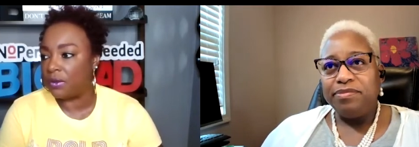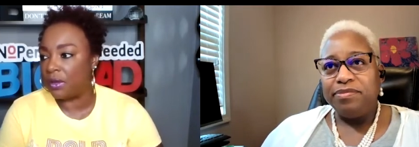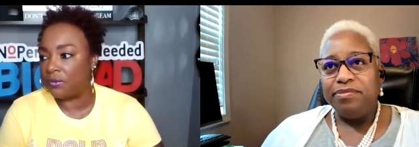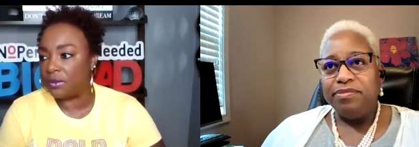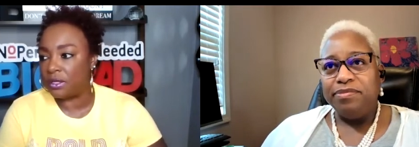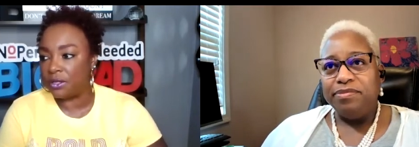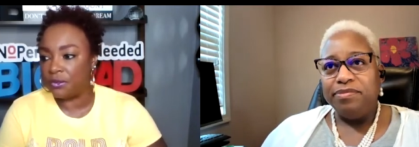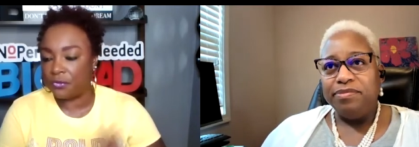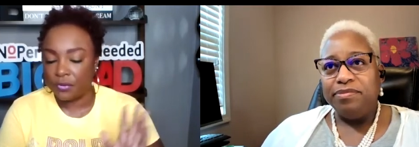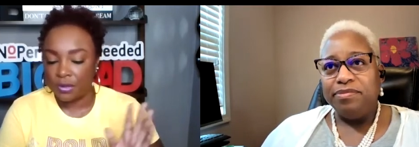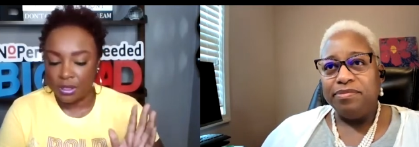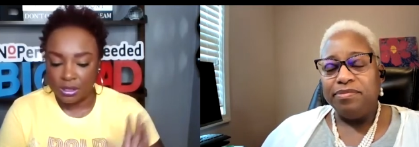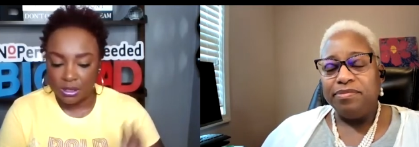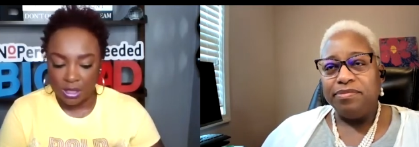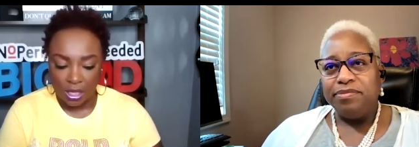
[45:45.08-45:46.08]
Speaker 1: of, of
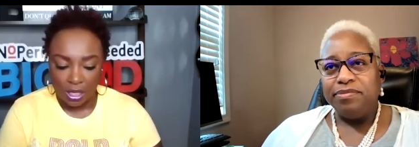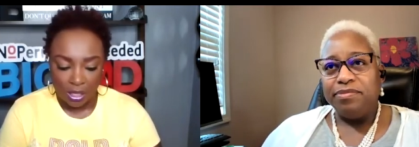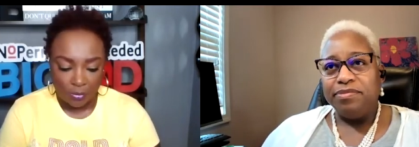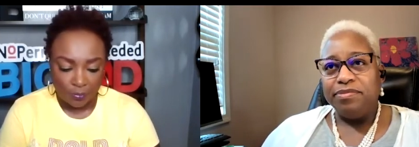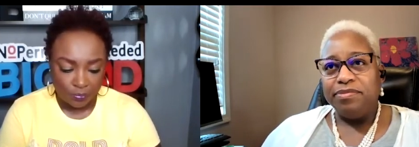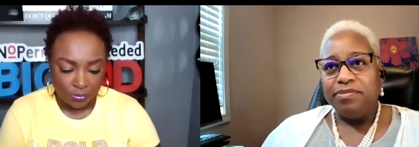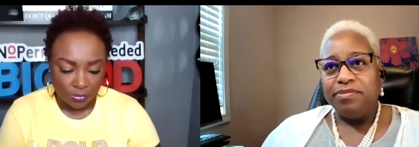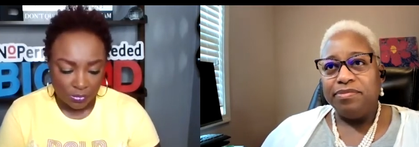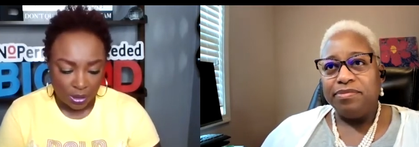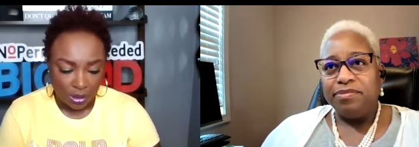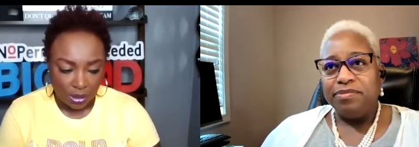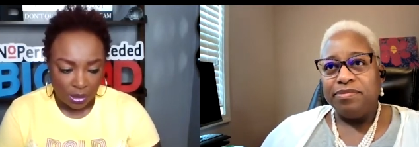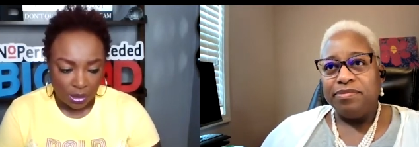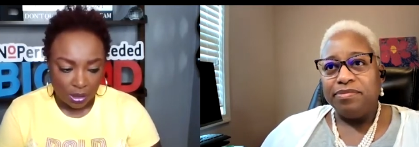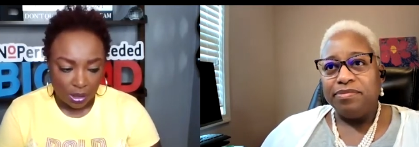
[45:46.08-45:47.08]
different um,
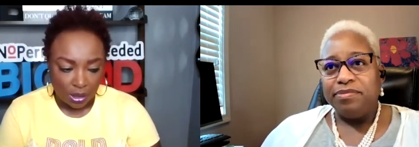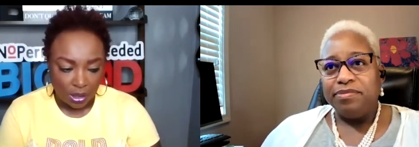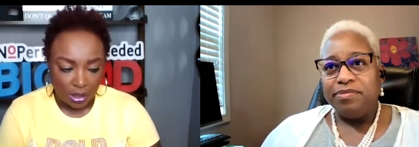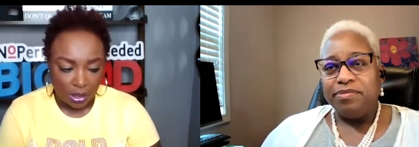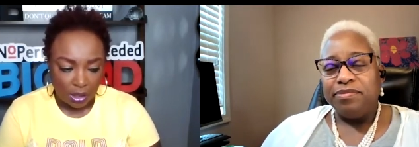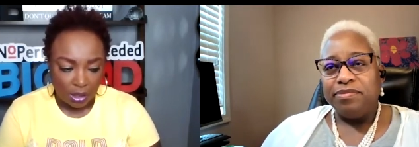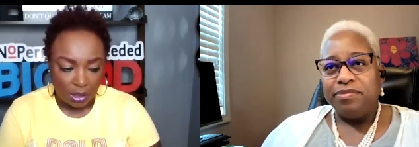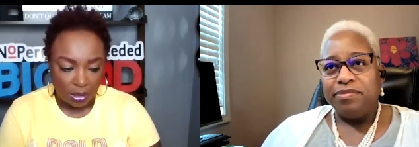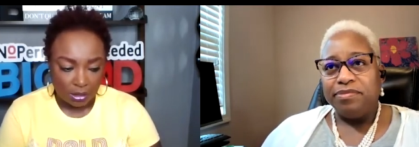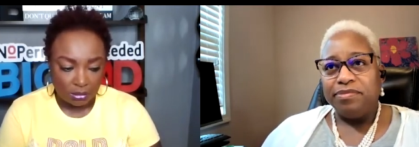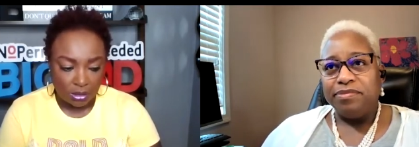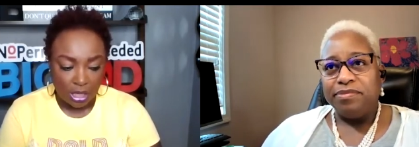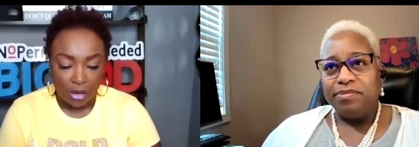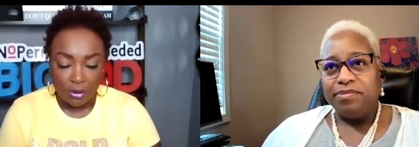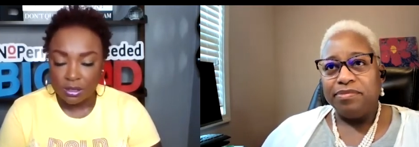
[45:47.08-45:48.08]
uh,
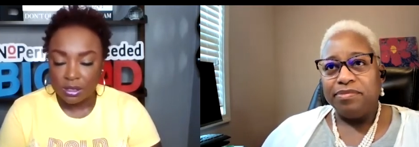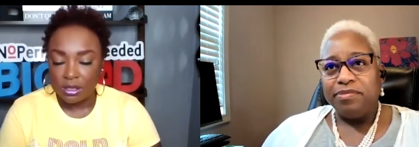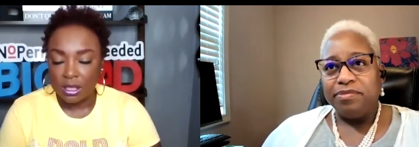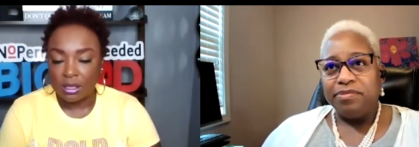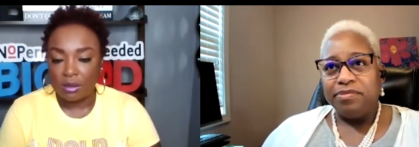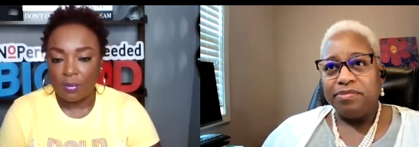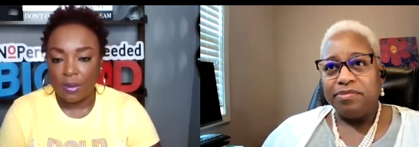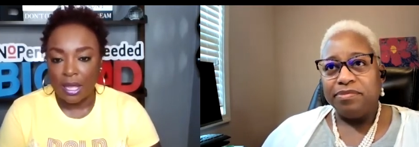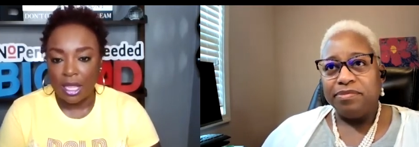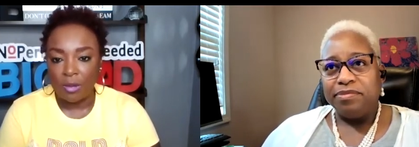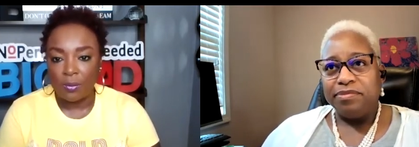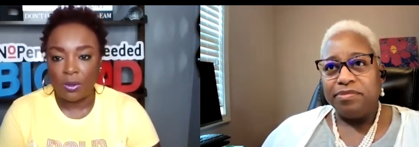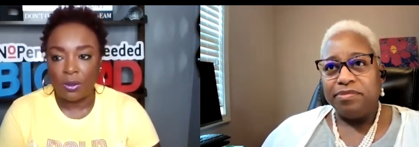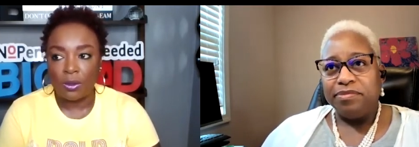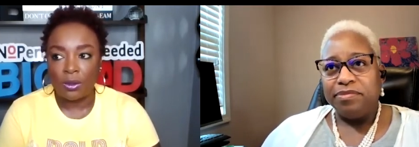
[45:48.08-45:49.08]
characters in the
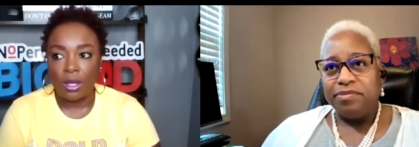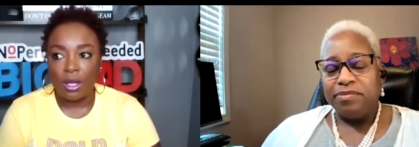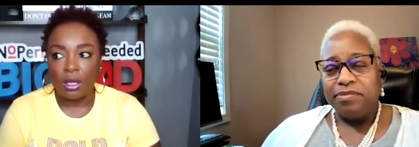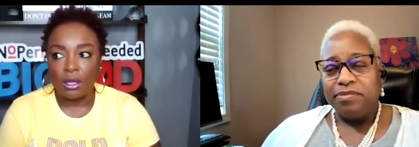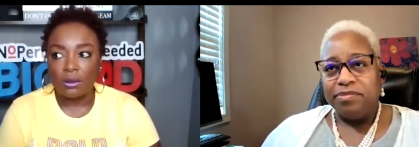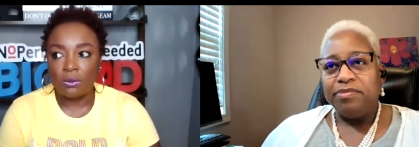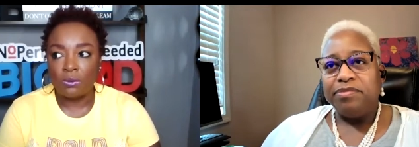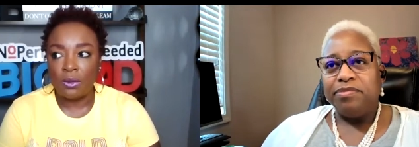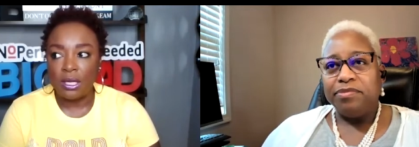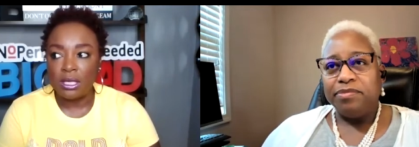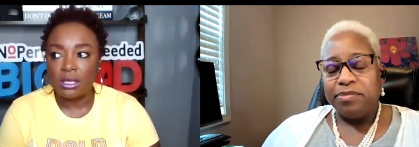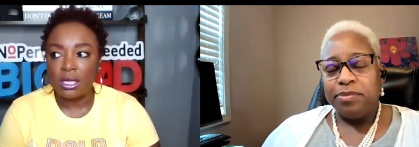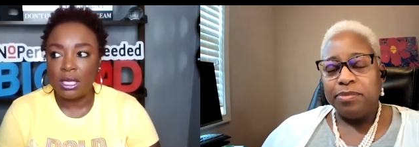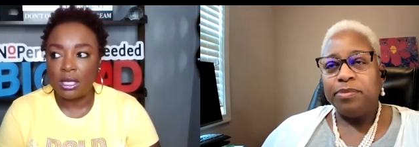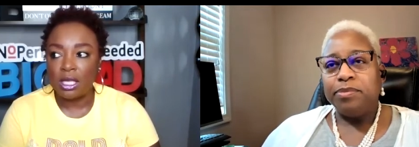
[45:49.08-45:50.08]
Bible,
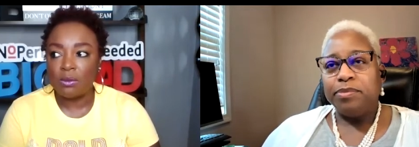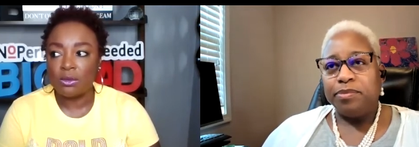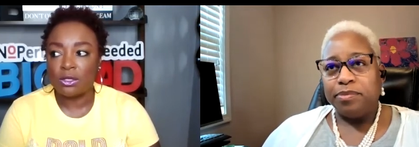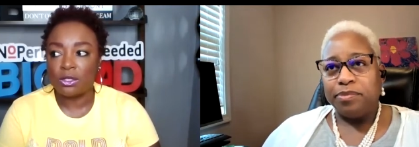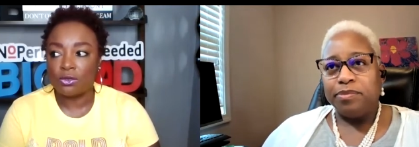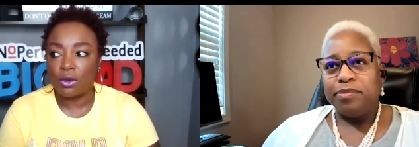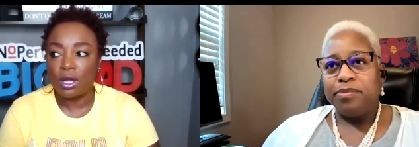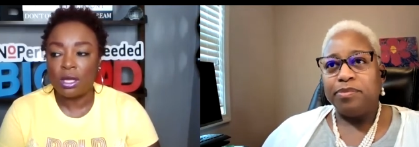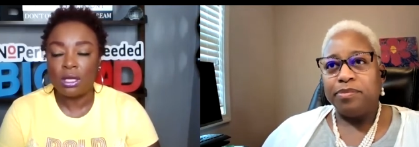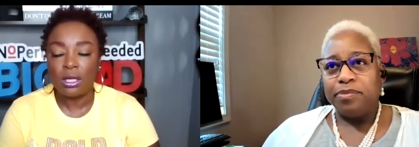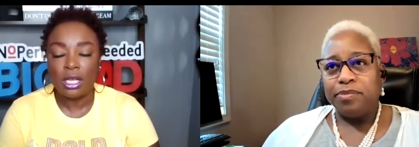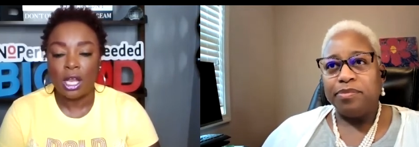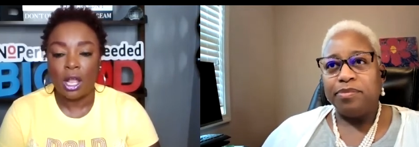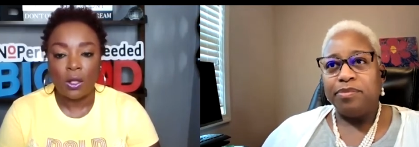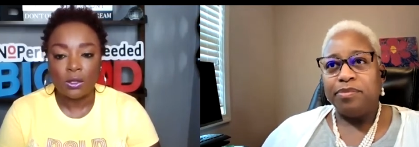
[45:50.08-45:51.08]
we see them
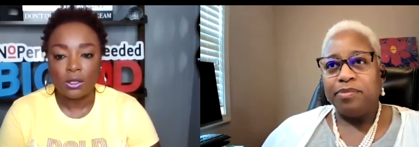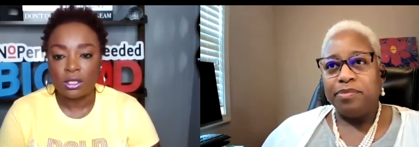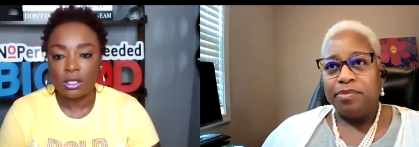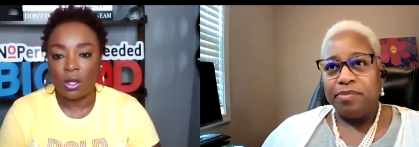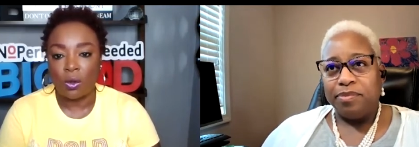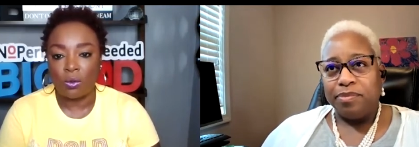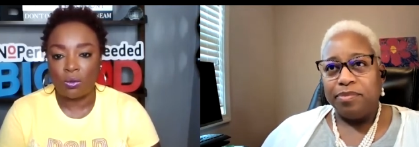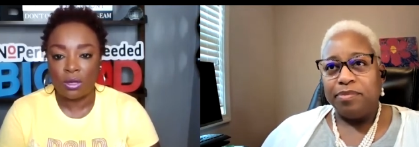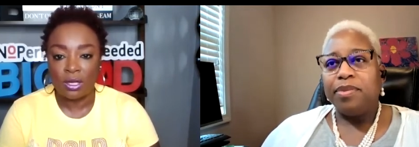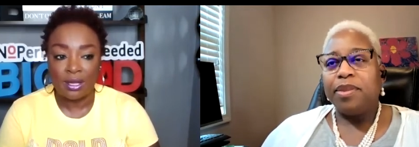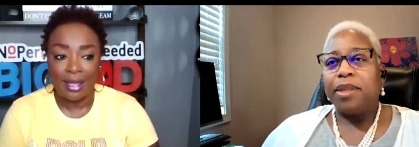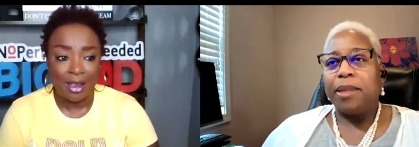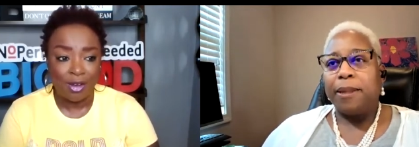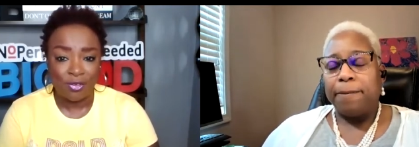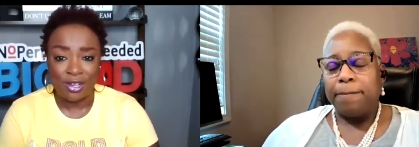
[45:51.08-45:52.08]
struggling also
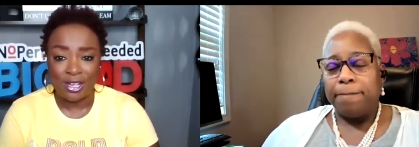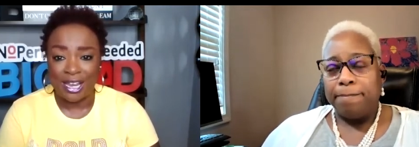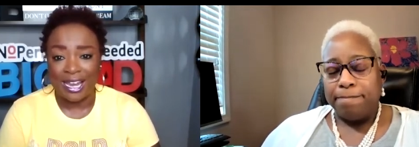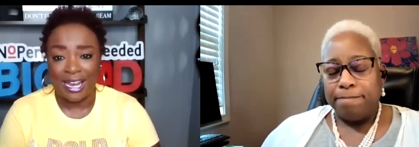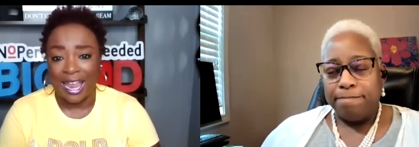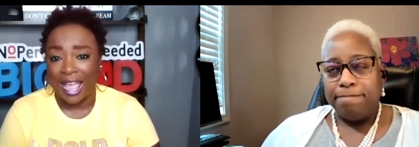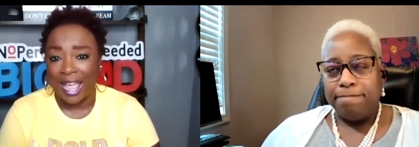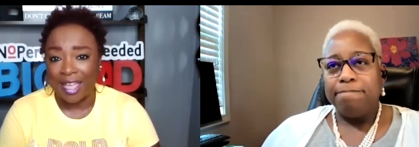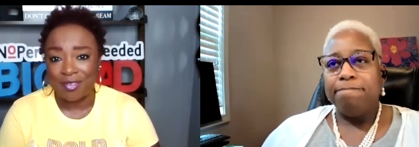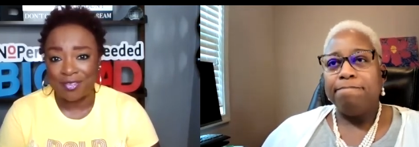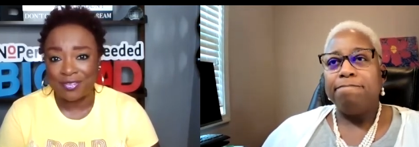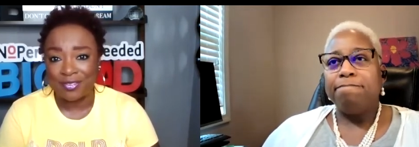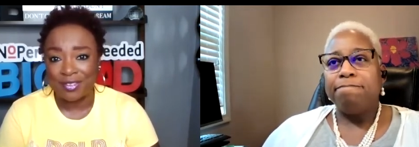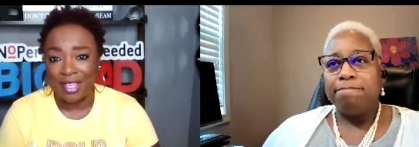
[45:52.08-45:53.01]
with everyday life.